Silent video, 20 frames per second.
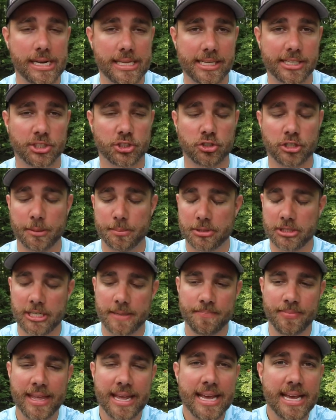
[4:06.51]
in the
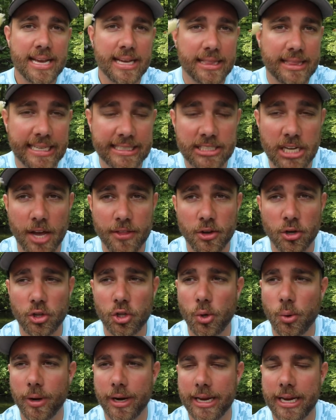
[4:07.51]
description. This other
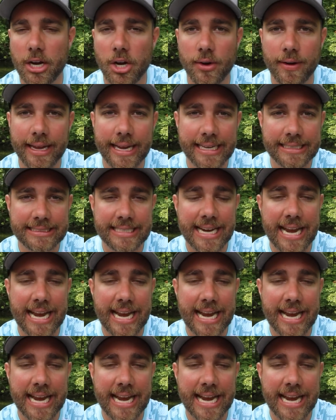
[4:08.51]
lure here is